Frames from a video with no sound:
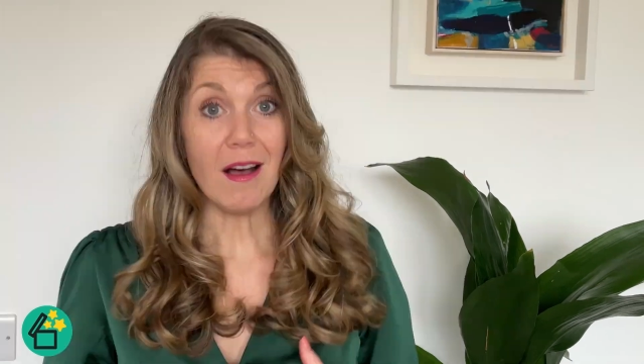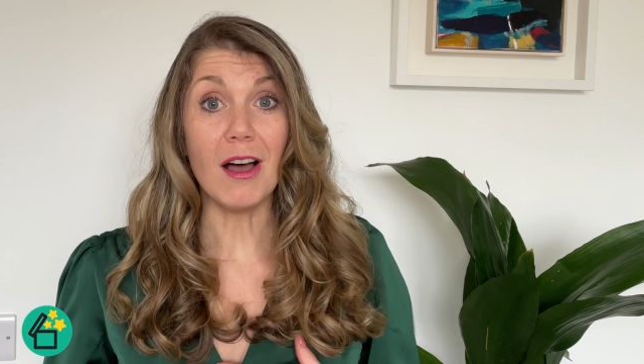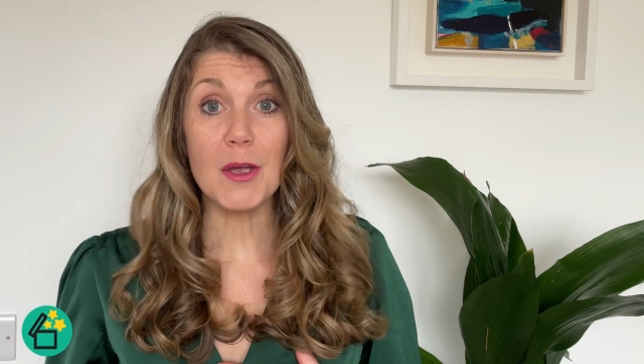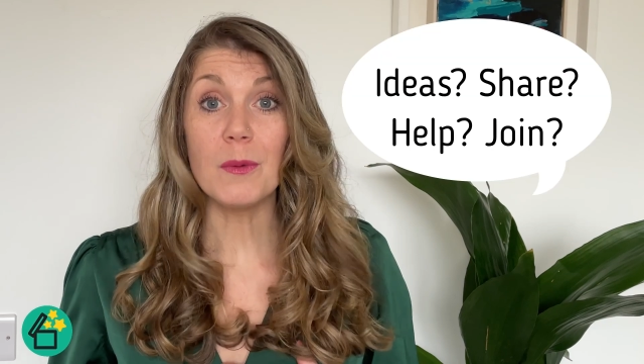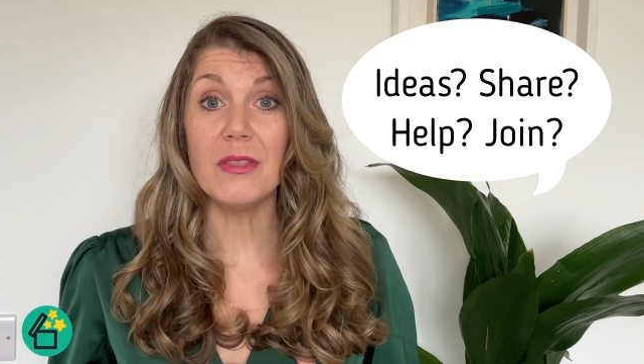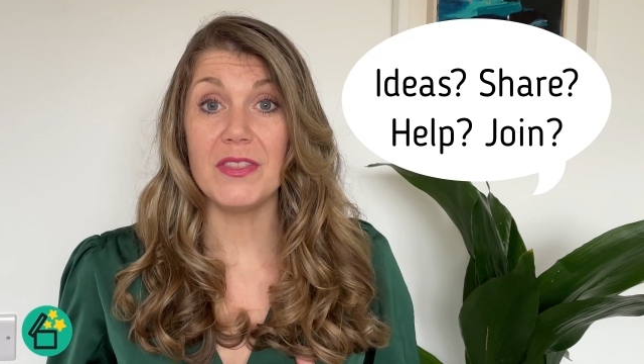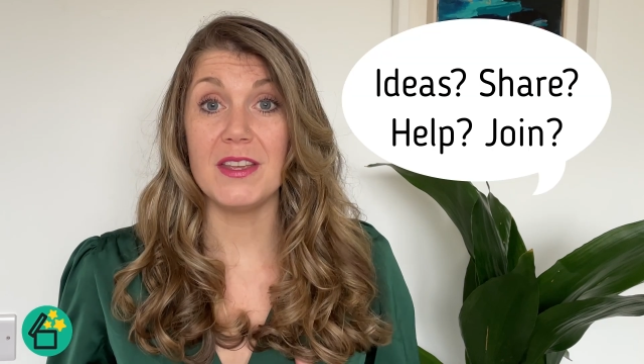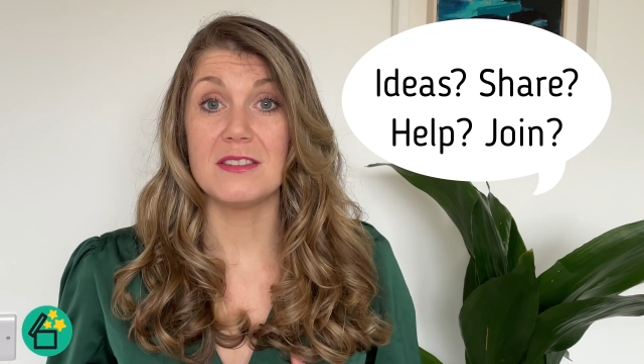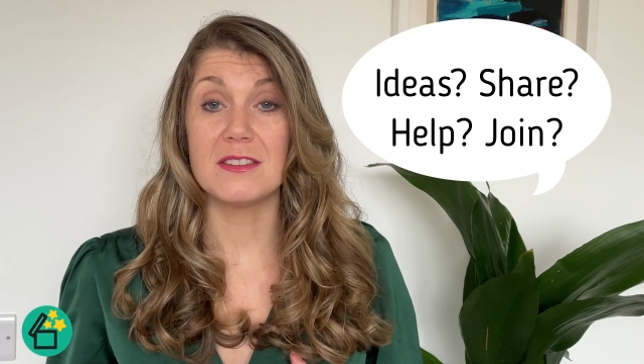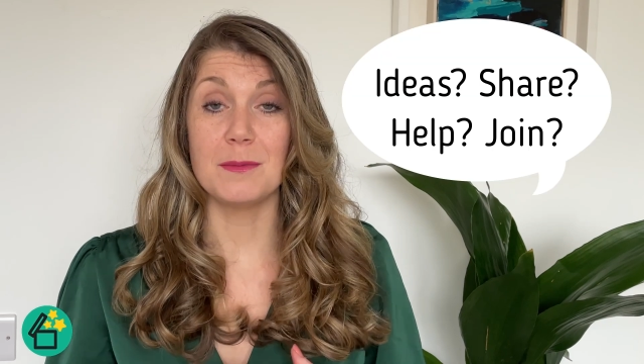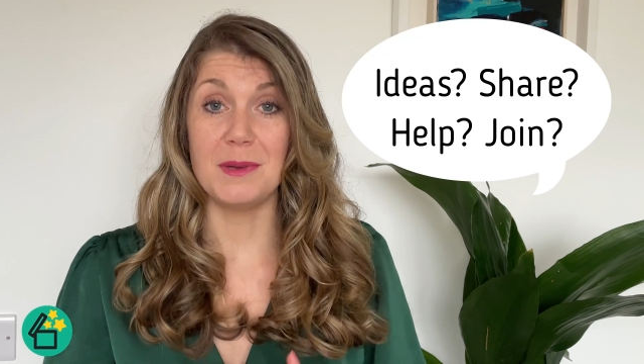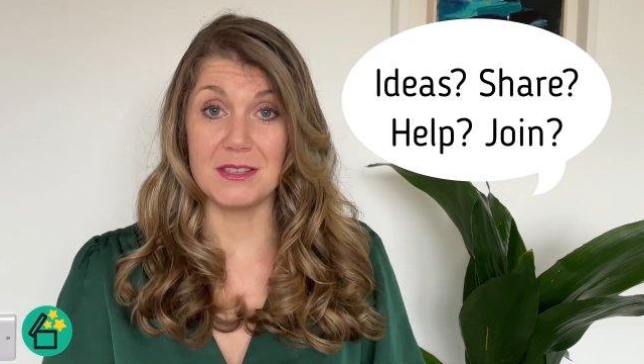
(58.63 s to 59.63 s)
I want this
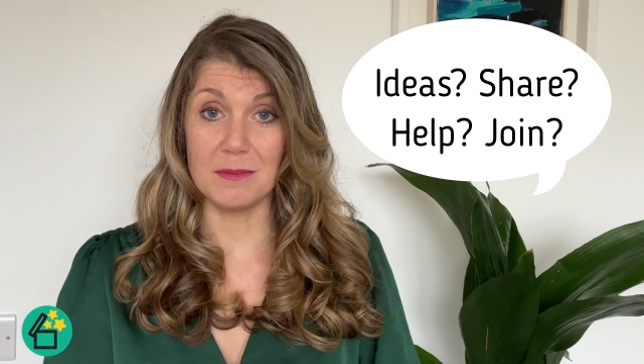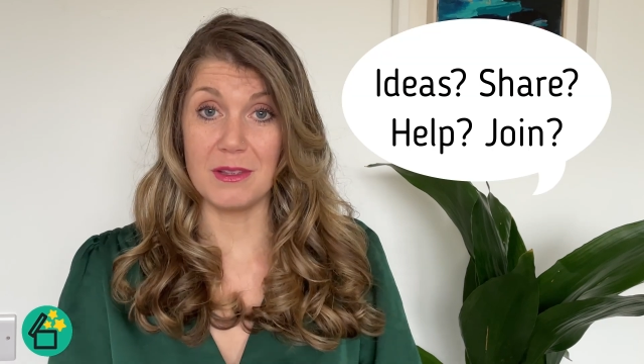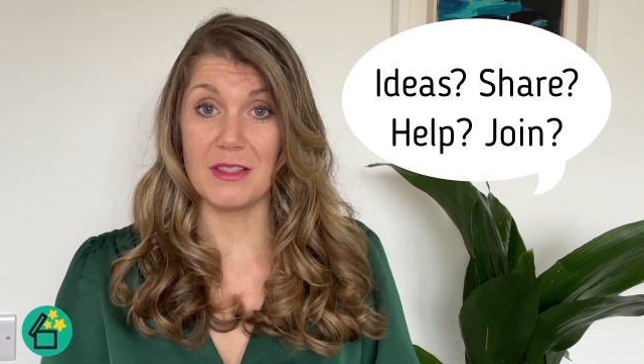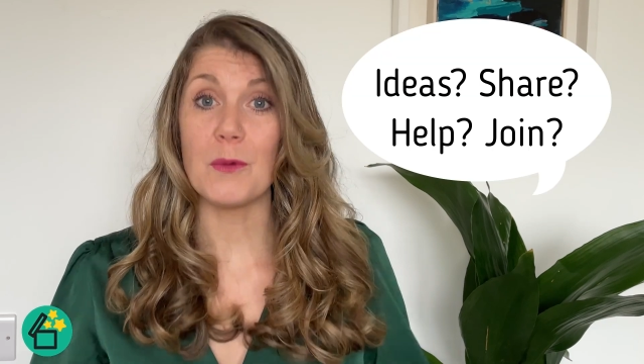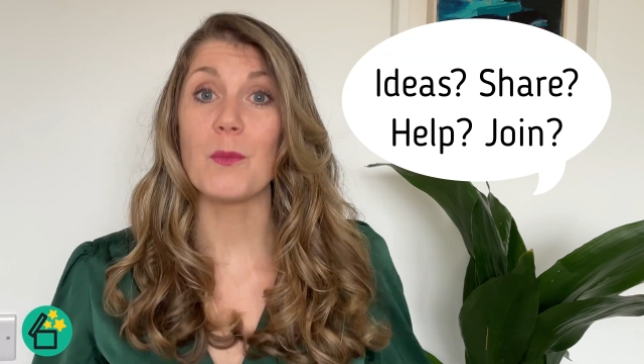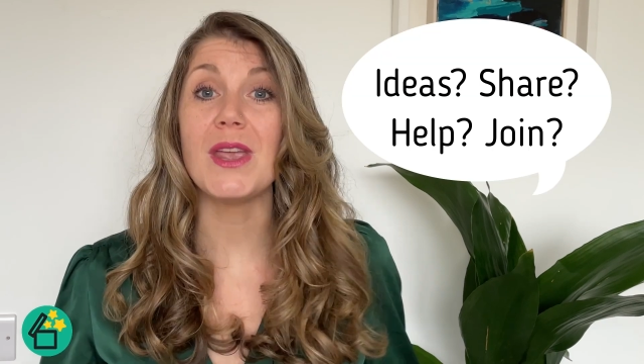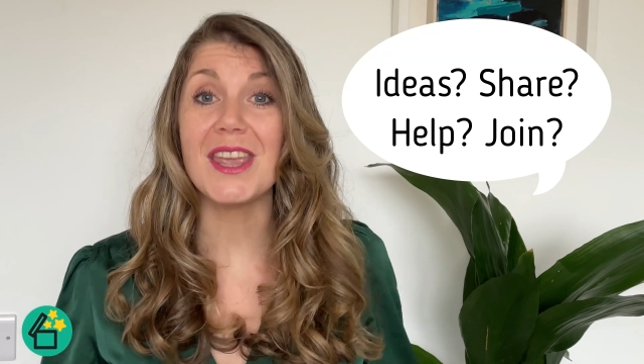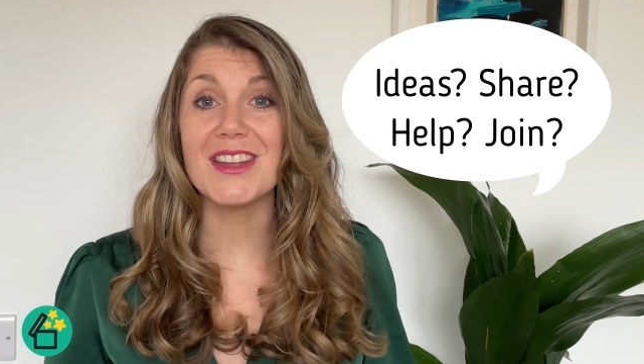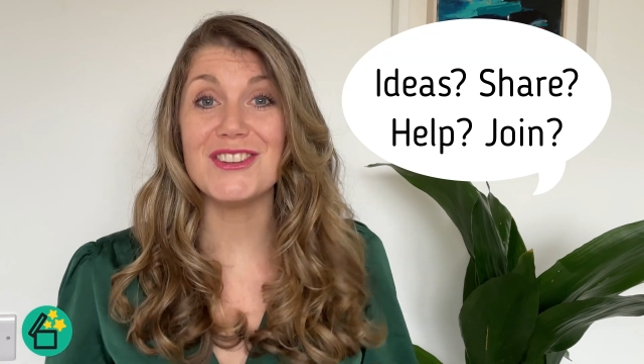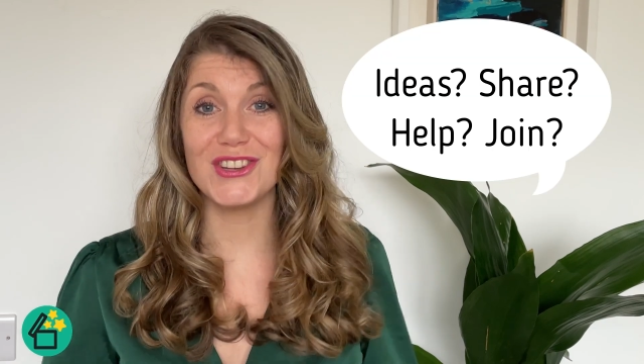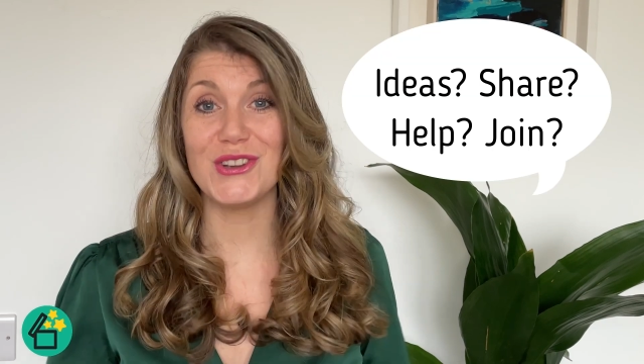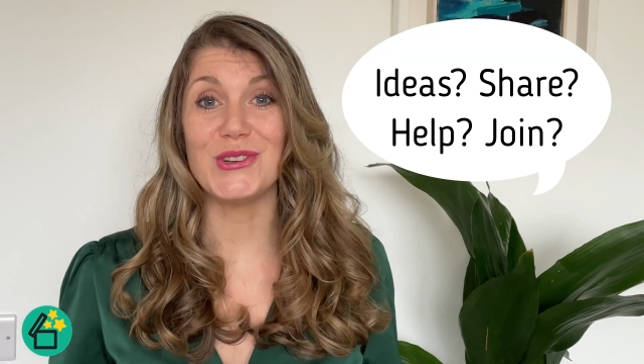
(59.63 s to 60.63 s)
to be something that we can
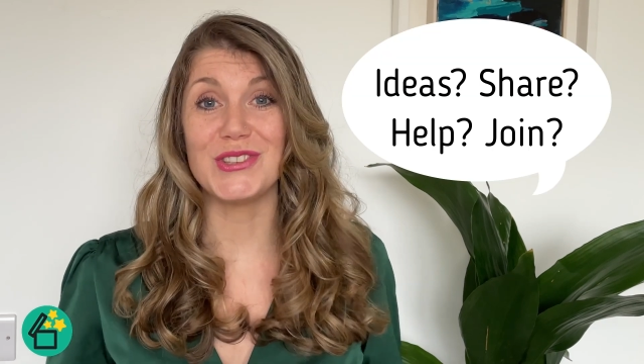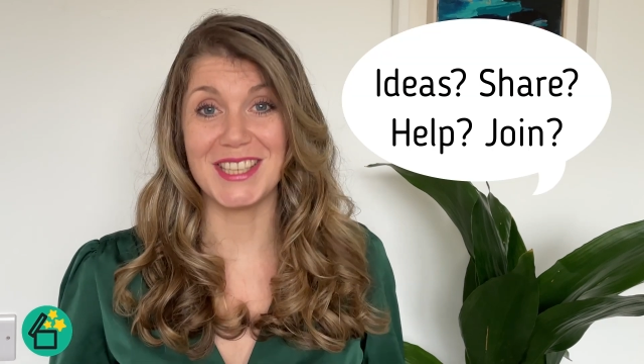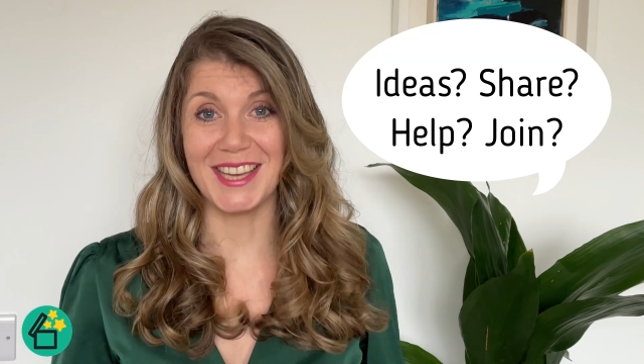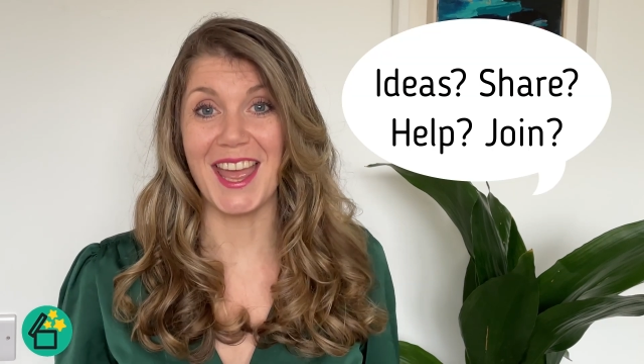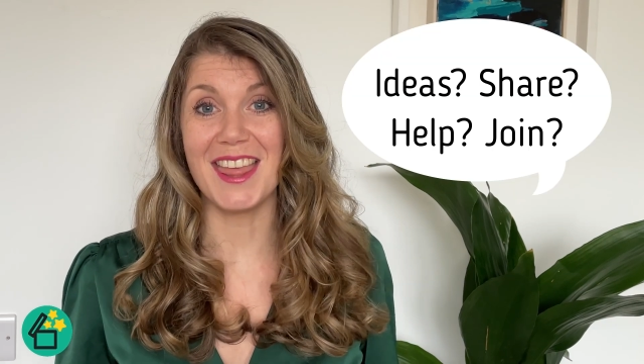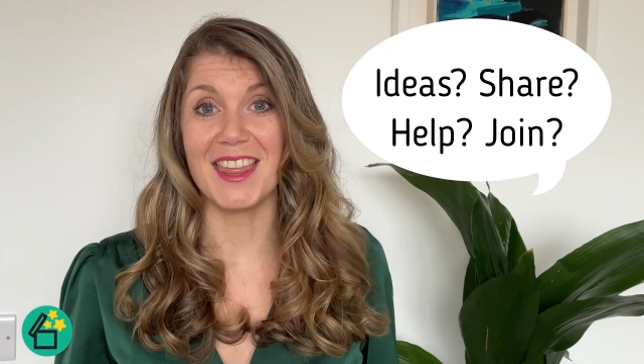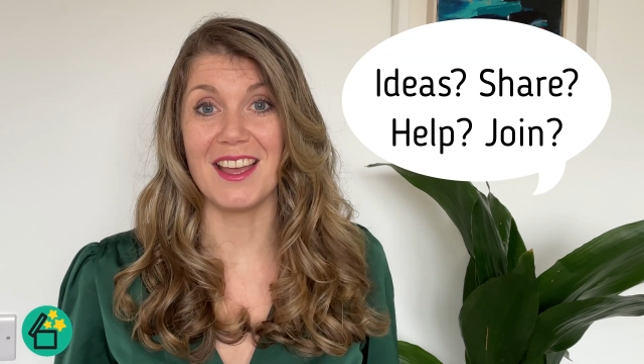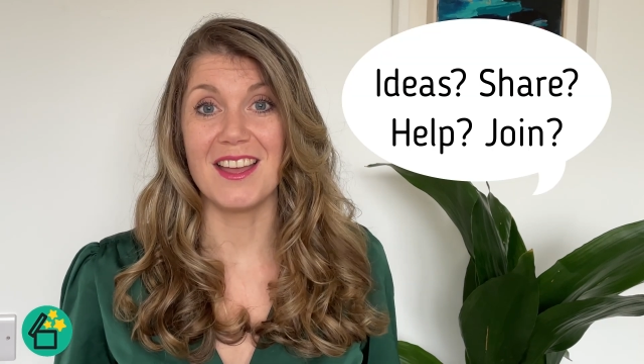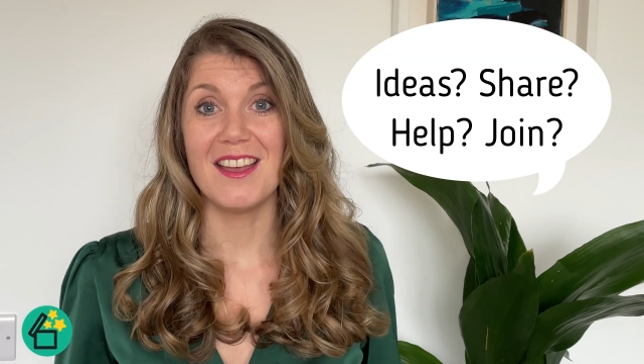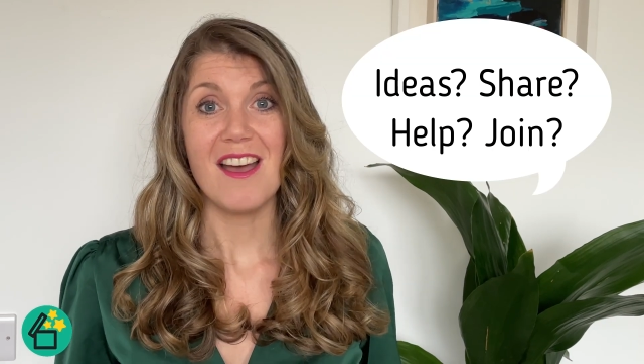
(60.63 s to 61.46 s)
do together.